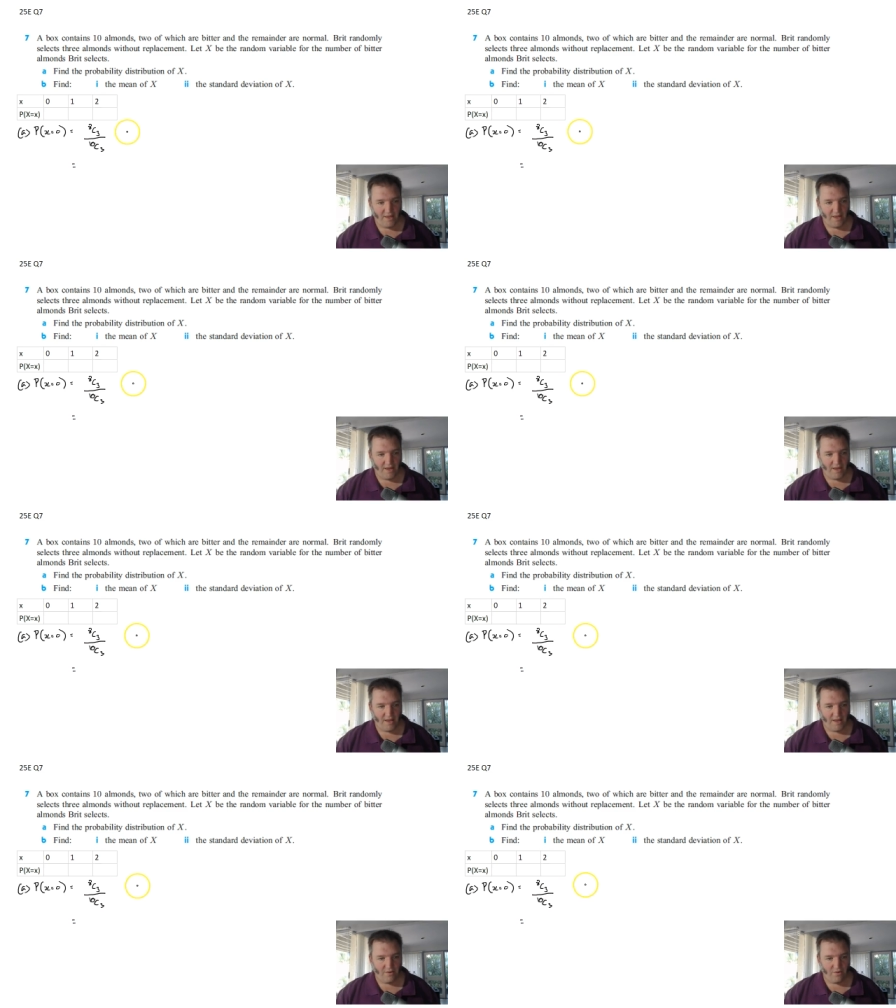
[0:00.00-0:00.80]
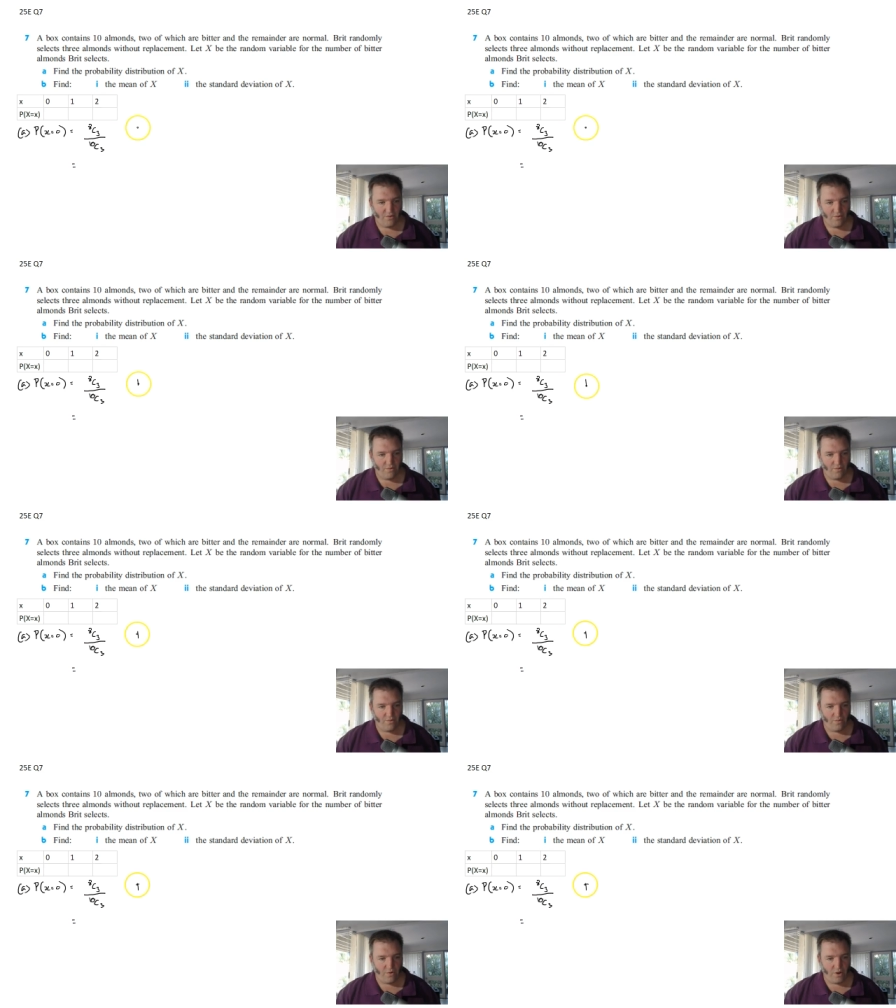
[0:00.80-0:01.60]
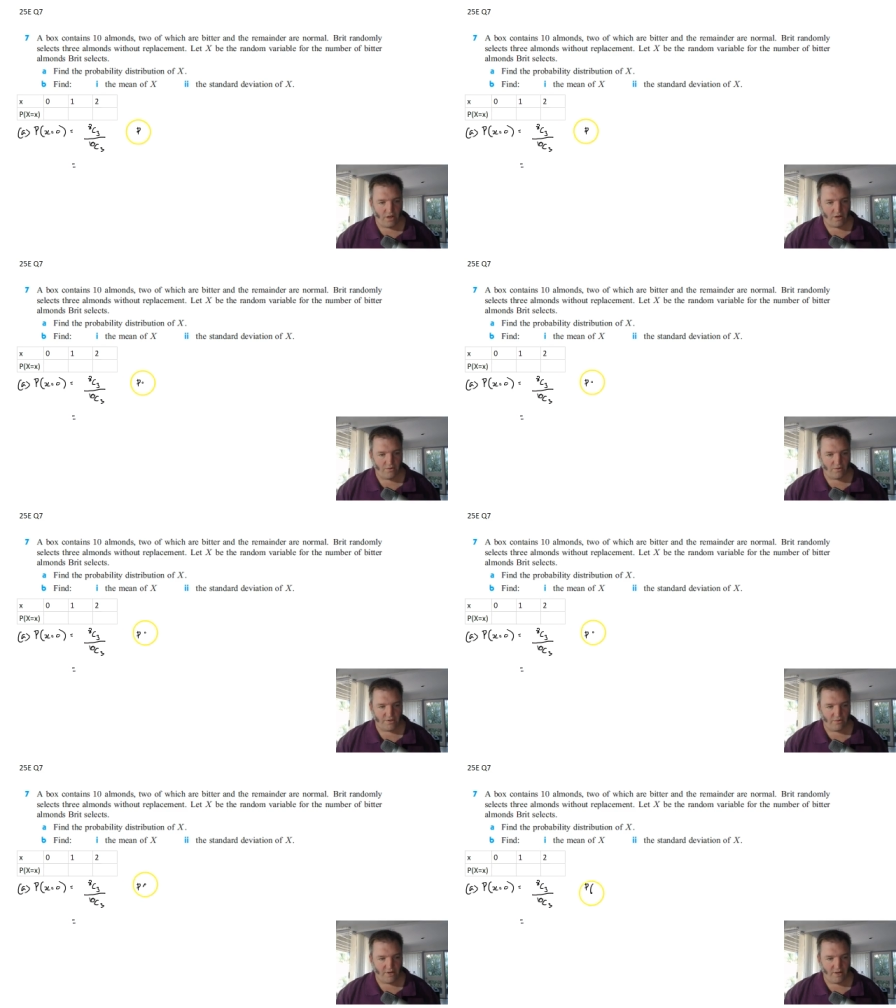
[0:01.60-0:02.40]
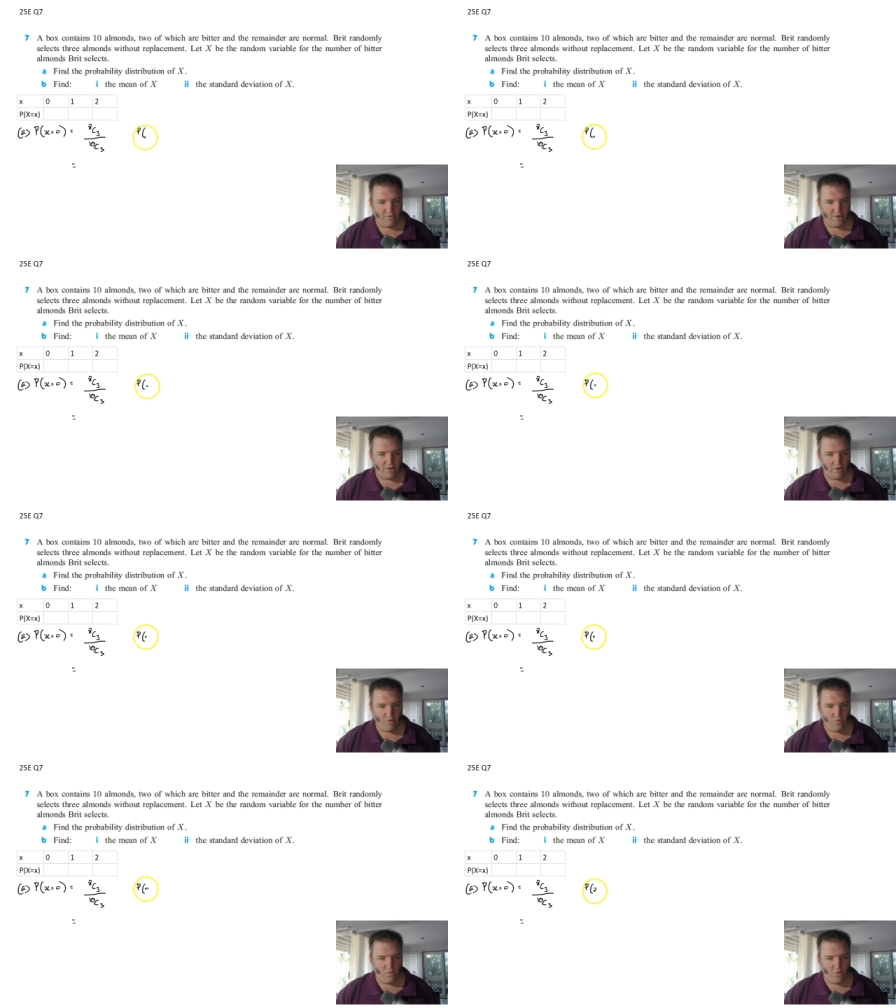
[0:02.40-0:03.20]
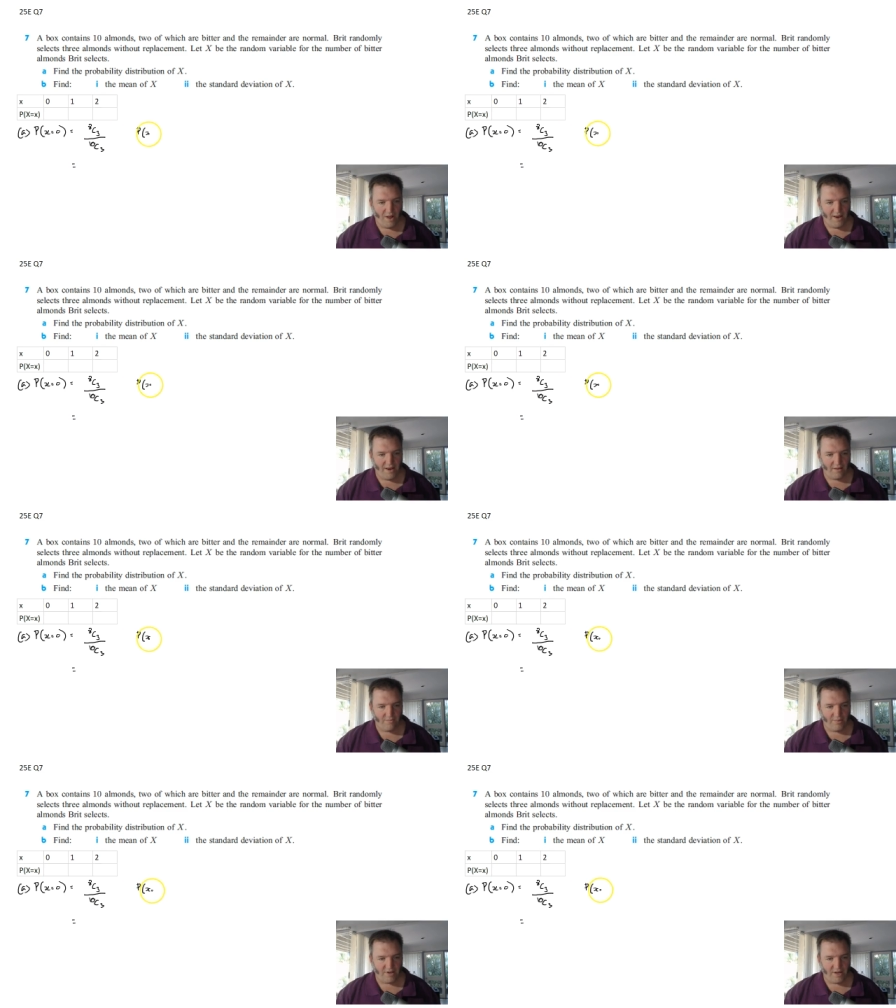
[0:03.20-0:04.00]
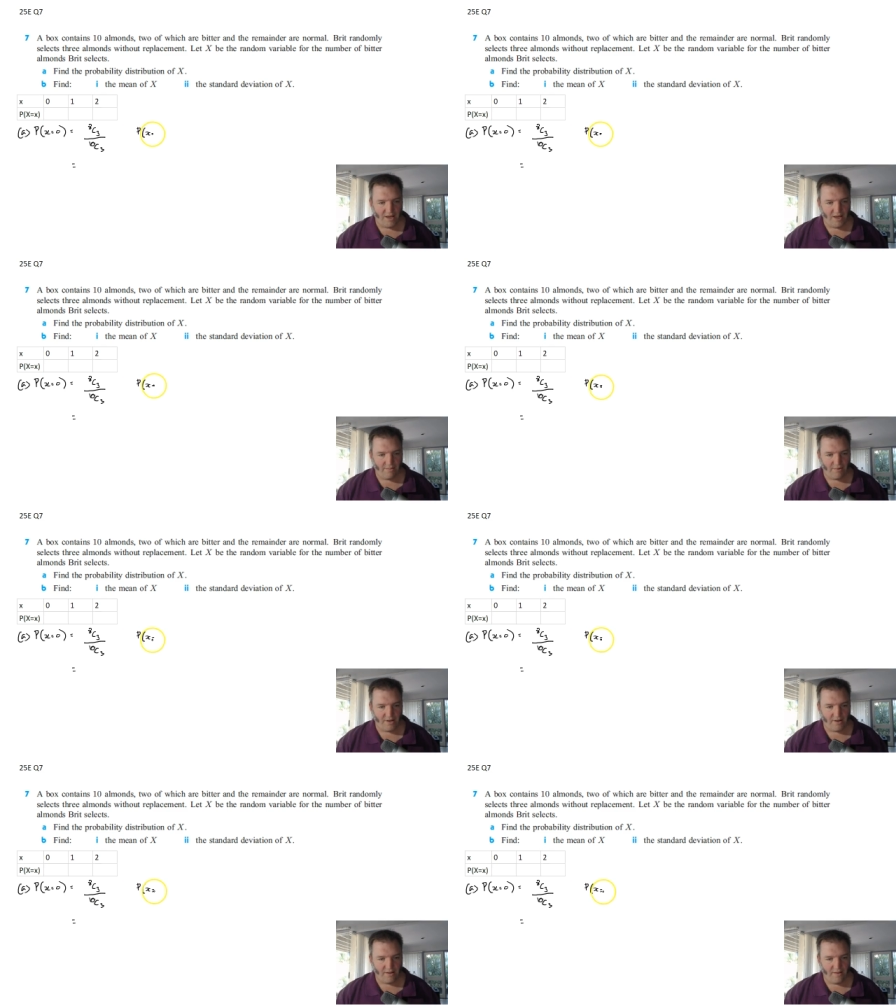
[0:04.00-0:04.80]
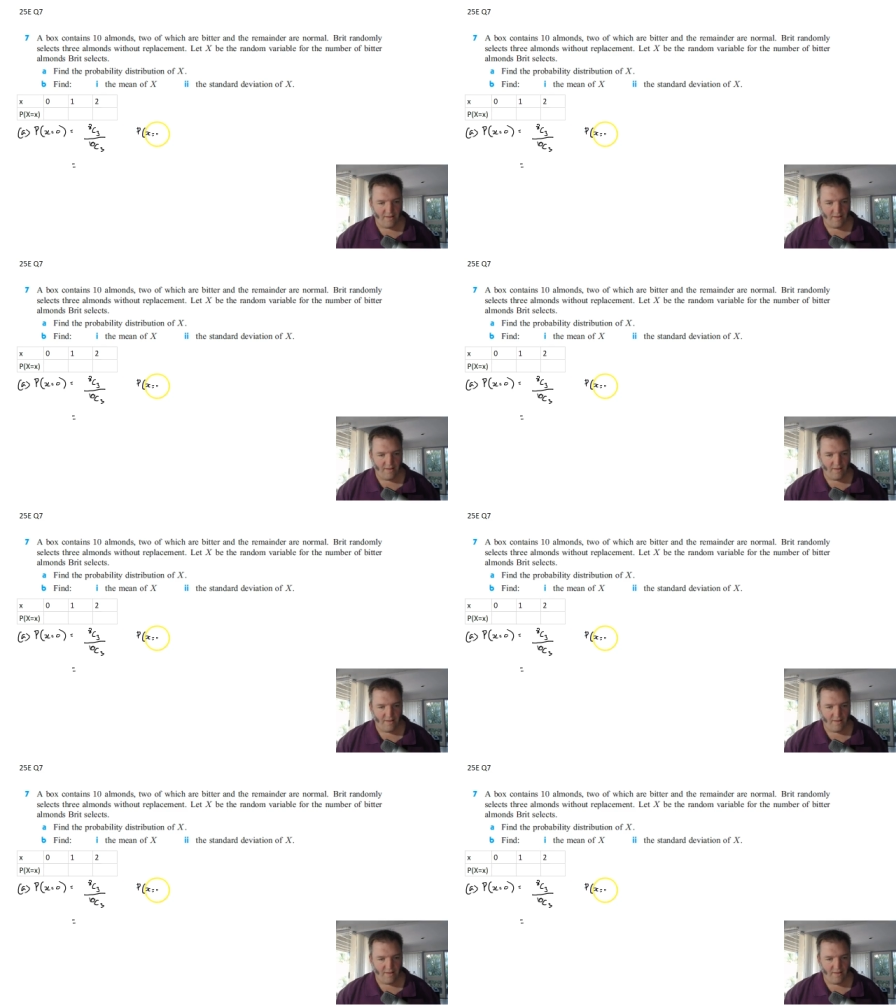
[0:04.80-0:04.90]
I could also end up with 1 bitter almond.